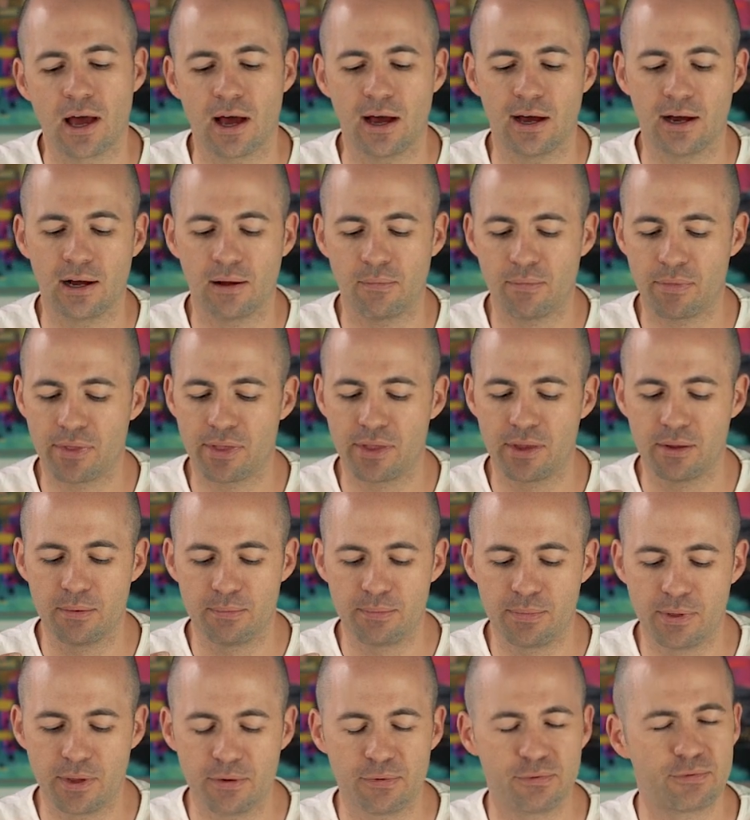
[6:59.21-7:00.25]
Um, the,
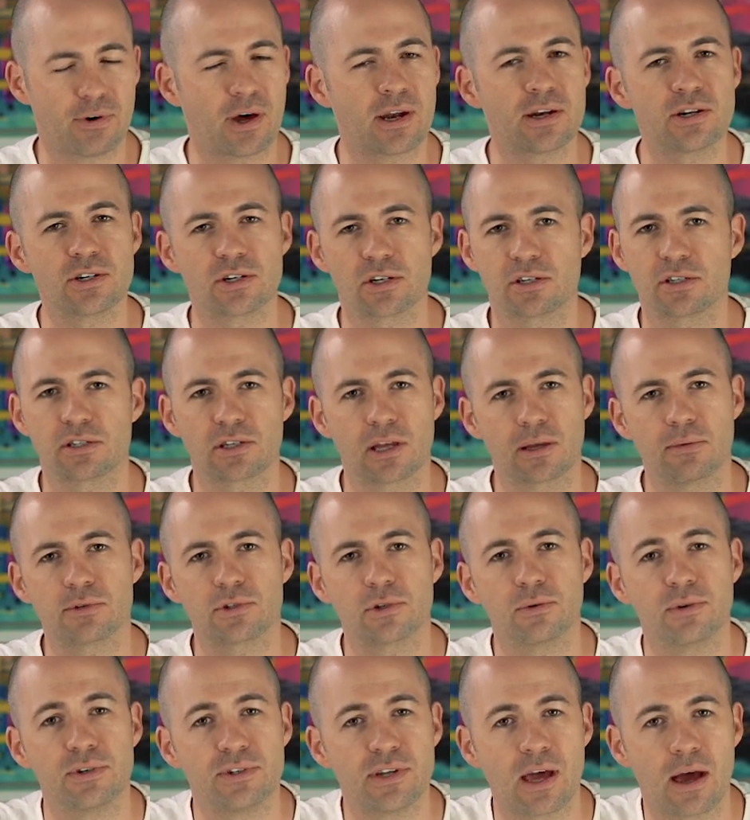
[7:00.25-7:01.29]
the fun just seems
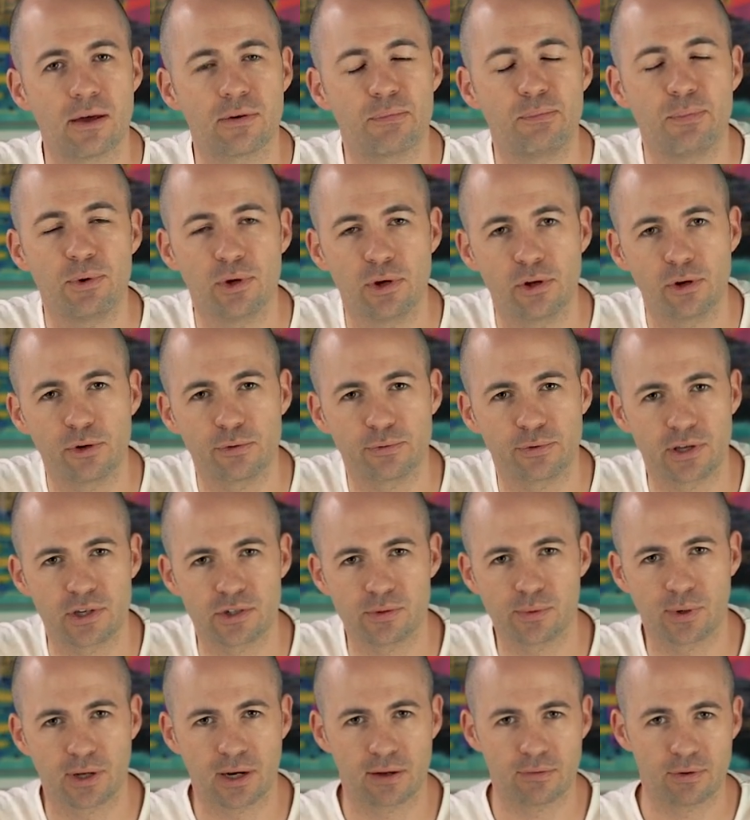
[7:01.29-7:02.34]
to adapt beautifully
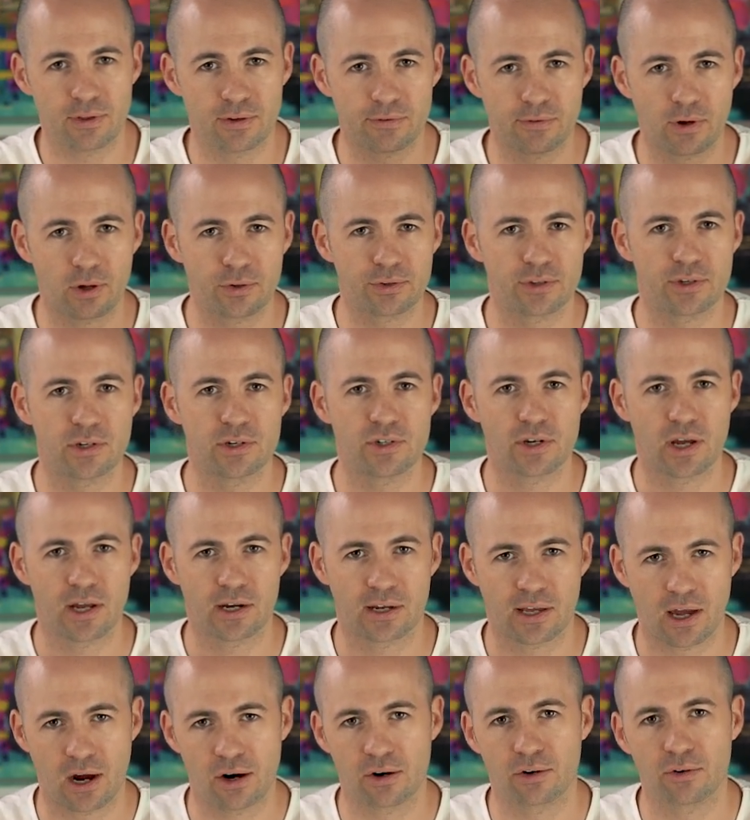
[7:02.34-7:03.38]
to whatever the voltage
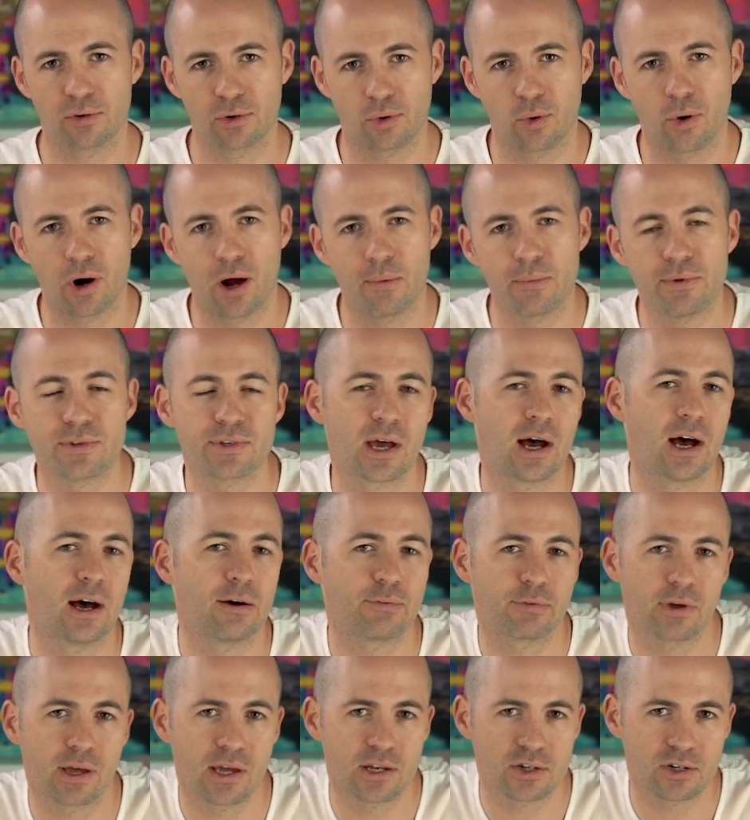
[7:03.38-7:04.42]
and current requirements
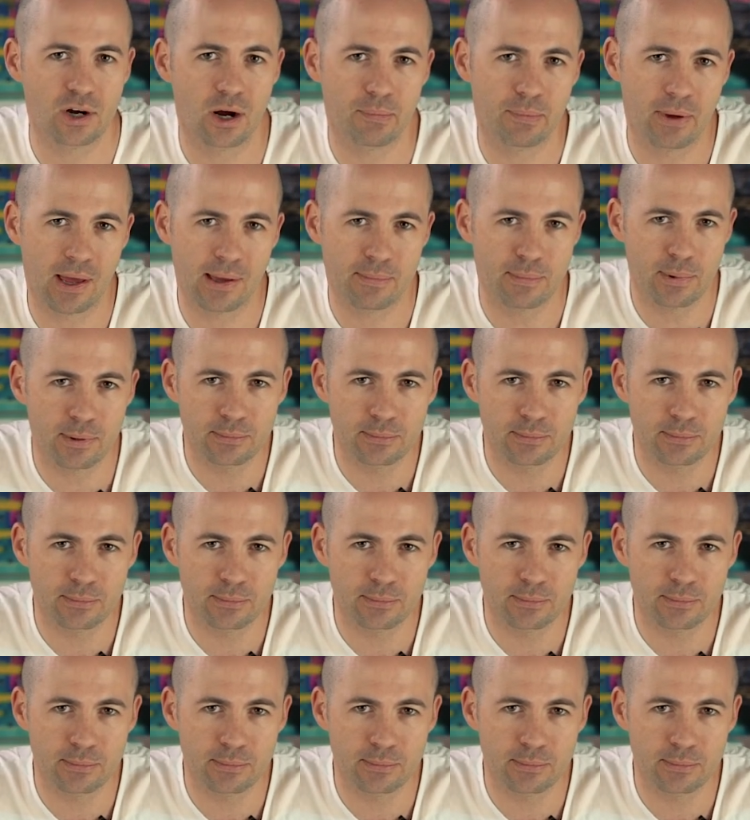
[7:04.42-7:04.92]
are for each op amp.